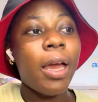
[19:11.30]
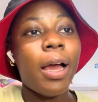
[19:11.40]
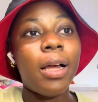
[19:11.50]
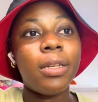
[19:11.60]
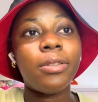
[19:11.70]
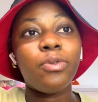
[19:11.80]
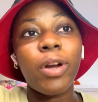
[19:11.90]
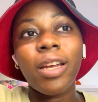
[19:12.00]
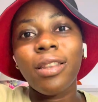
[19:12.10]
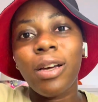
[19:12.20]
and
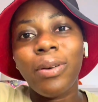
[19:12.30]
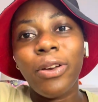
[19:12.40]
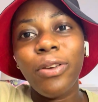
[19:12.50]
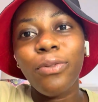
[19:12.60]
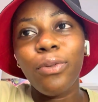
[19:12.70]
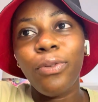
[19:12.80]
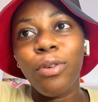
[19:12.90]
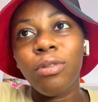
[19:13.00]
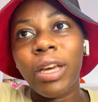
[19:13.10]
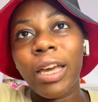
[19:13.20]
right now i don't even
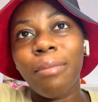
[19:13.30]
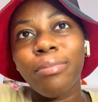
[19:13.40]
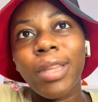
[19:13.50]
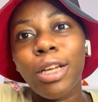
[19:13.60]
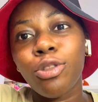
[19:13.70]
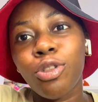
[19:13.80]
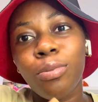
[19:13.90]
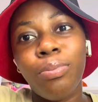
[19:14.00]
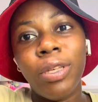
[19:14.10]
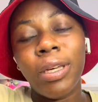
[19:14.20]
feel like i'm that
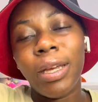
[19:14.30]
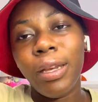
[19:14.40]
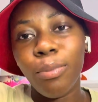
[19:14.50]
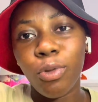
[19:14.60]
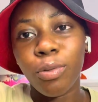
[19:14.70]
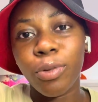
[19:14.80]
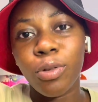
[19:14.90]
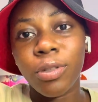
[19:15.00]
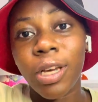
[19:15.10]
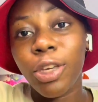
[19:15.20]
chubby anymore
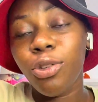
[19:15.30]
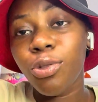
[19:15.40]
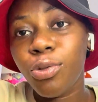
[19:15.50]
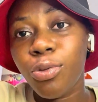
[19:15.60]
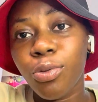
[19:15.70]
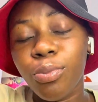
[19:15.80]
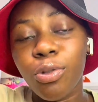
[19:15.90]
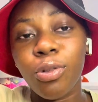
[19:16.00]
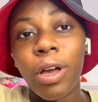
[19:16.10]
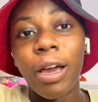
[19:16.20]
because i used to
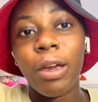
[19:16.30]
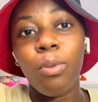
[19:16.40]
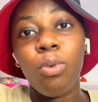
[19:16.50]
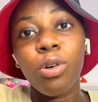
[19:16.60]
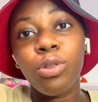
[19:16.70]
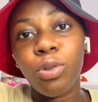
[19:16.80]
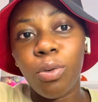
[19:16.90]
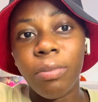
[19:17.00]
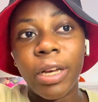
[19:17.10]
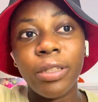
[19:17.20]
but i worked
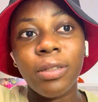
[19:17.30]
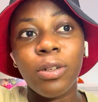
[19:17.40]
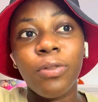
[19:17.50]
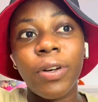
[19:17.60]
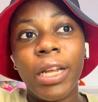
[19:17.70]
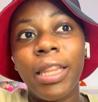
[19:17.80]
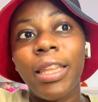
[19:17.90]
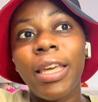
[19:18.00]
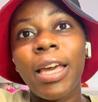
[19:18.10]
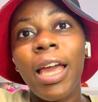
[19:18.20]
on myself and i
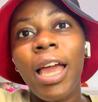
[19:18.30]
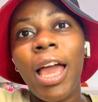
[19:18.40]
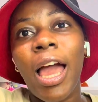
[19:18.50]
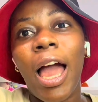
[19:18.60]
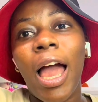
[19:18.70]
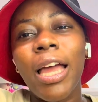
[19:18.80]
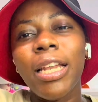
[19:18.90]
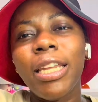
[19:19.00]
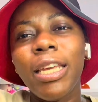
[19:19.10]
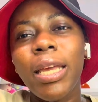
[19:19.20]
think
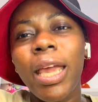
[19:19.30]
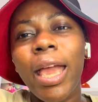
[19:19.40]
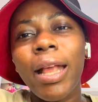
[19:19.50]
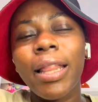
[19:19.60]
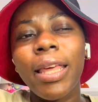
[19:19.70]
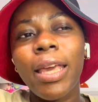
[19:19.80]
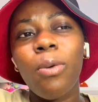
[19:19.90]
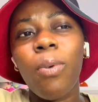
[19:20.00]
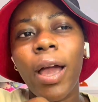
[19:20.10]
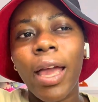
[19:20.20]
the the
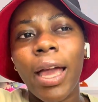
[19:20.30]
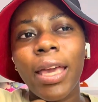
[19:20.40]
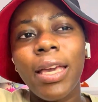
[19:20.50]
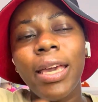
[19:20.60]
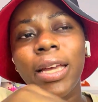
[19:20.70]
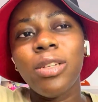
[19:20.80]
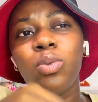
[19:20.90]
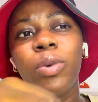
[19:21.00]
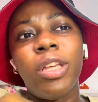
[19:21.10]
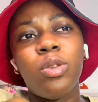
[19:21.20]
why i gained
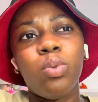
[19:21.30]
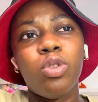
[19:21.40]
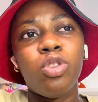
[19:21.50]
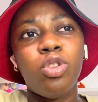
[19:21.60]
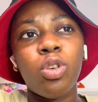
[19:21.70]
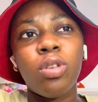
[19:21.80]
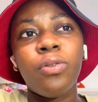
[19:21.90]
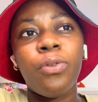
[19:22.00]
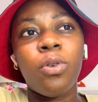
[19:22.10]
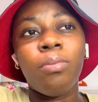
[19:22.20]
weight was just
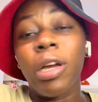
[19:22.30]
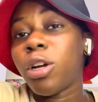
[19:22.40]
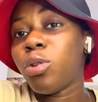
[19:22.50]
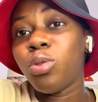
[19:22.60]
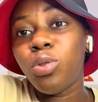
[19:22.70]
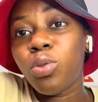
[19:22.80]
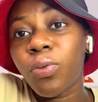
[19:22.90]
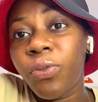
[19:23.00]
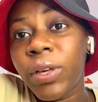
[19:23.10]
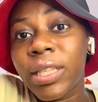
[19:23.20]
for my clothes to
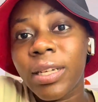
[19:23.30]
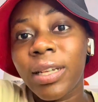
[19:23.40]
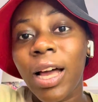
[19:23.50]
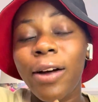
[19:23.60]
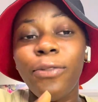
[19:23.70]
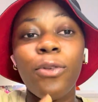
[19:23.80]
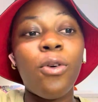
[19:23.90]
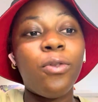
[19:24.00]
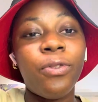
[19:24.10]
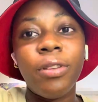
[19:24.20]
fit and have
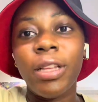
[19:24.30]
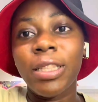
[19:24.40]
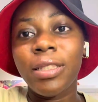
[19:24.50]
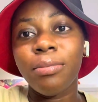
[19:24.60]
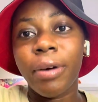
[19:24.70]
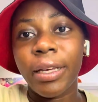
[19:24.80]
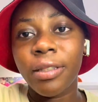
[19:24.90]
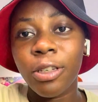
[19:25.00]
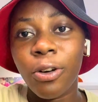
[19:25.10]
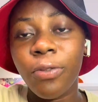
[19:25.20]
confidence
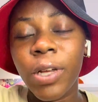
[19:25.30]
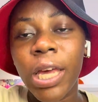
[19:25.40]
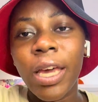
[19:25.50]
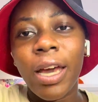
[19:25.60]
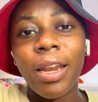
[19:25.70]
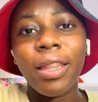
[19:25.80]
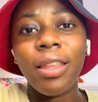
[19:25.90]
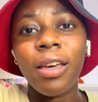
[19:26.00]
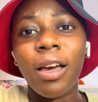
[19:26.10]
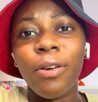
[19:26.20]
myself and i
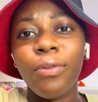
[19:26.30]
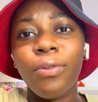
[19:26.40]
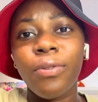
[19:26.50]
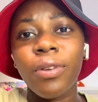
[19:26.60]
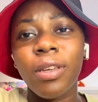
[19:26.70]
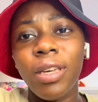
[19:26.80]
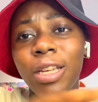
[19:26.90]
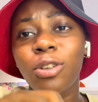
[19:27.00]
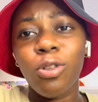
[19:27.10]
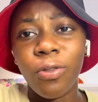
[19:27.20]
think i've
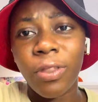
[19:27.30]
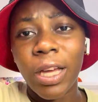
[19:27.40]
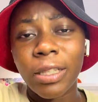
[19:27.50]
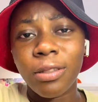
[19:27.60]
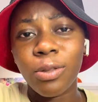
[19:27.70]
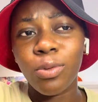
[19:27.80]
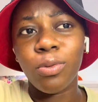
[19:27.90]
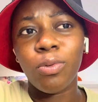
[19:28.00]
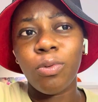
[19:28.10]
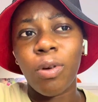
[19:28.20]
gained all of that
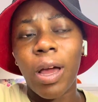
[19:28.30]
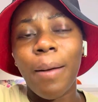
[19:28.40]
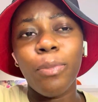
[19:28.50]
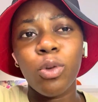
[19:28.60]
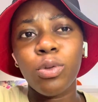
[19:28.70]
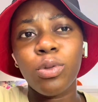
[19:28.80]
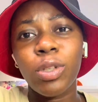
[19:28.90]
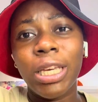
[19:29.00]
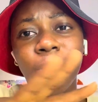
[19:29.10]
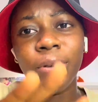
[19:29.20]
so i'm not
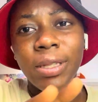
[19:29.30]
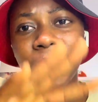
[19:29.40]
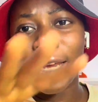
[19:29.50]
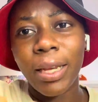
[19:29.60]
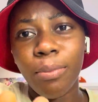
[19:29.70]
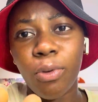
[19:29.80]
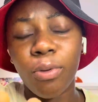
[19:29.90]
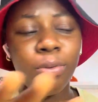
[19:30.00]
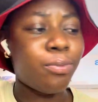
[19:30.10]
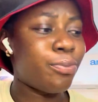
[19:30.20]
increasing
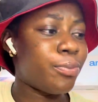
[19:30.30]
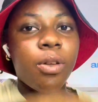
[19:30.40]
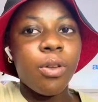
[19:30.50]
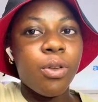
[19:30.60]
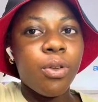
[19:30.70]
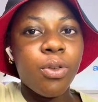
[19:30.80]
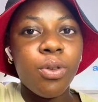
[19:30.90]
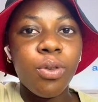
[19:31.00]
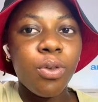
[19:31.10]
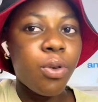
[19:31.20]
anymore
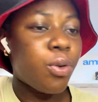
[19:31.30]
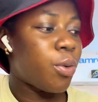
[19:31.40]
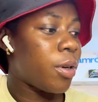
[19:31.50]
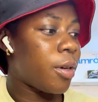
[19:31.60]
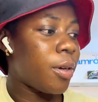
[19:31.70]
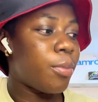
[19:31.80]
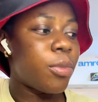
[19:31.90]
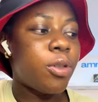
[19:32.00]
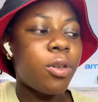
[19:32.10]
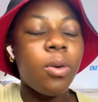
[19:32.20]
so um
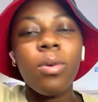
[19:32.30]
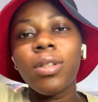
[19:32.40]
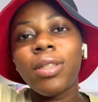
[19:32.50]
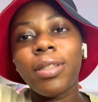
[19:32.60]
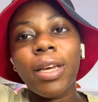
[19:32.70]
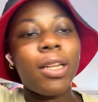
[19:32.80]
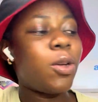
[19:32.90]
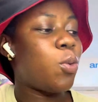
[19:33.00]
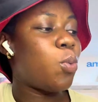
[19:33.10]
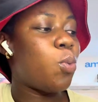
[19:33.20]
someone said
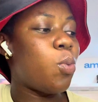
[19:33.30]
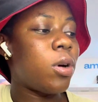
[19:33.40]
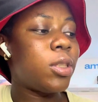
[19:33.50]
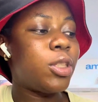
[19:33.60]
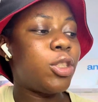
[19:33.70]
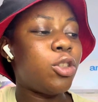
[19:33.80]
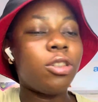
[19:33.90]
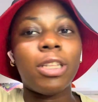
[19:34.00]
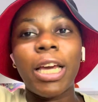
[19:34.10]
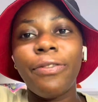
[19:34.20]
what's
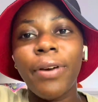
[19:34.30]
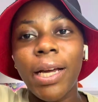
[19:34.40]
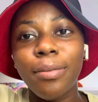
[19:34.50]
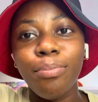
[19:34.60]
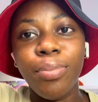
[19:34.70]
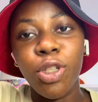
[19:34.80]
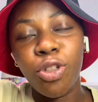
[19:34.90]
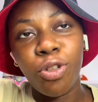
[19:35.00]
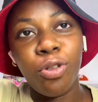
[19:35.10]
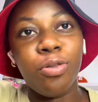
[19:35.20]
your life
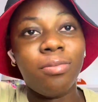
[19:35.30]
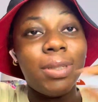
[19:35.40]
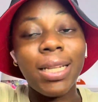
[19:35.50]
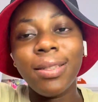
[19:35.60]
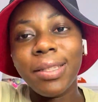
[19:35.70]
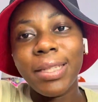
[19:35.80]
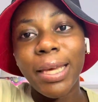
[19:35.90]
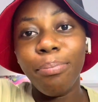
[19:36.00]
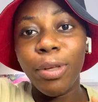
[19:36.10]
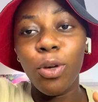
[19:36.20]
ambition that is
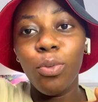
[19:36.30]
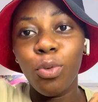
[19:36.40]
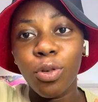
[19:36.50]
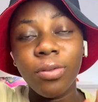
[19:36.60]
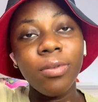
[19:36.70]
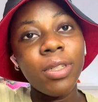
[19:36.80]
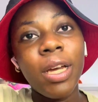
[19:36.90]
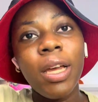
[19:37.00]
a big one